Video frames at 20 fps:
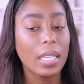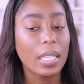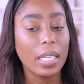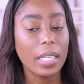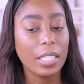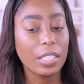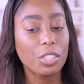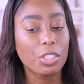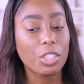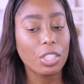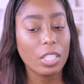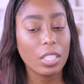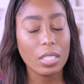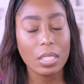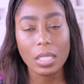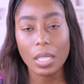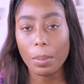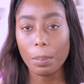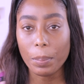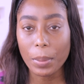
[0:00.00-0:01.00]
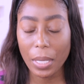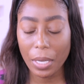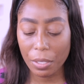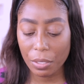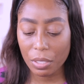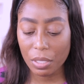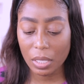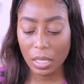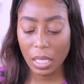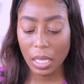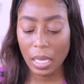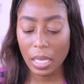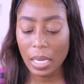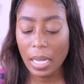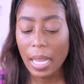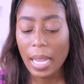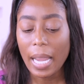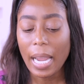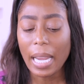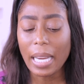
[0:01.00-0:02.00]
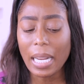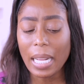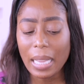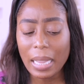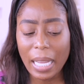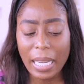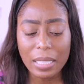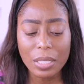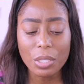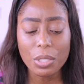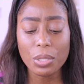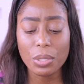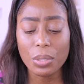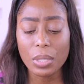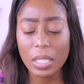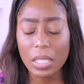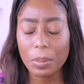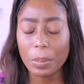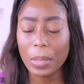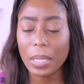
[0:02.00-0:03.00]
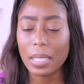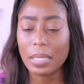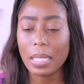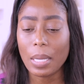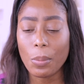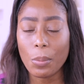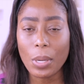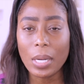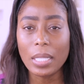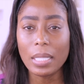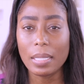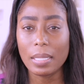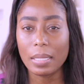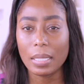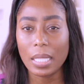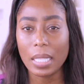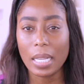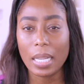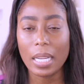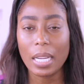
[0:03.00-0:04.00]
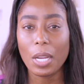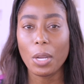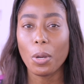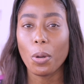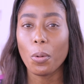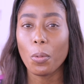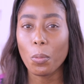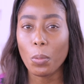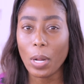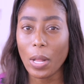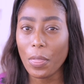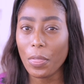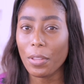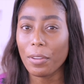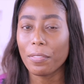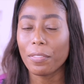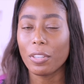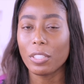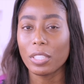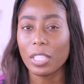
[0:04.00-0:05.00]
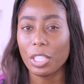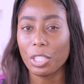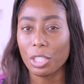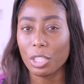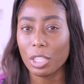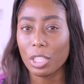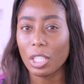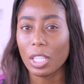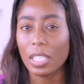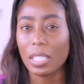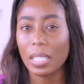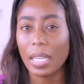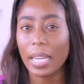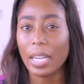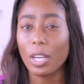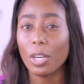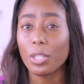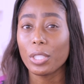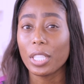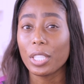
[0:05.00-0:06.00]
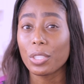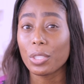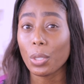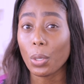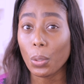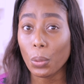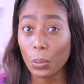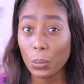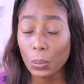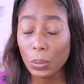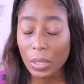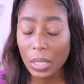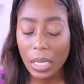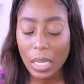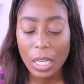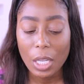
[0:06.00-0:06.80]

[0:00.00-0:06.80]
It's just bare skin. And I like to do this because I want to see what the foundation looks like on its own.